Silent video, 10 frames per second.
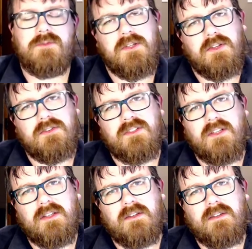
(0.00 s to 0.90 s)
when
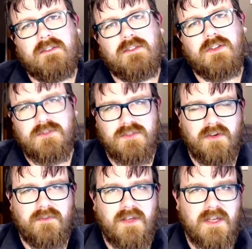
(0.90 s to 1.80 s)
using toast
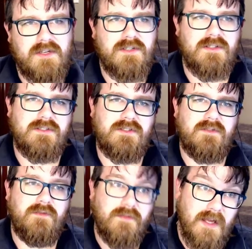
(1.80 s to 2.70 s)
notifications
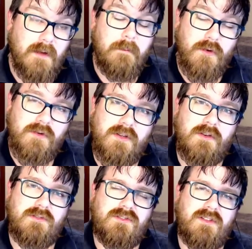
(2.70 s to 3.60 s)
via burnt
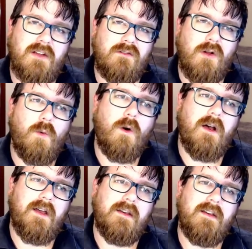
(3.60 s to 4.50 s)
toast that
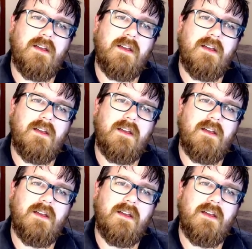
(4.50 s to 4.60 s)
require